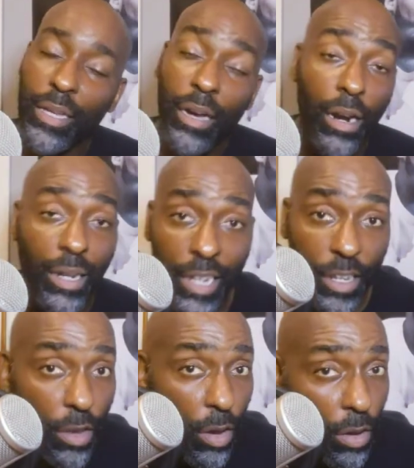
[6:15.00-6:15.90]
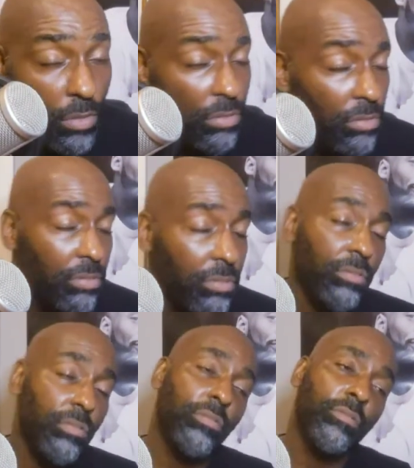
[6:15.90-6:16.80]
Carlito
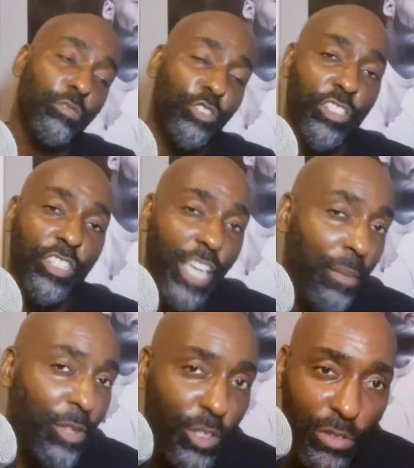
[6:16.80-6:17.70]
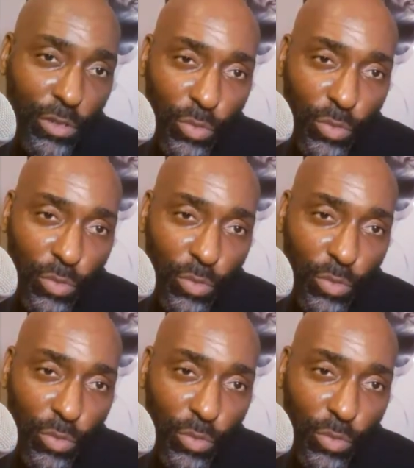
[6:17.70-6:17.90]
just came into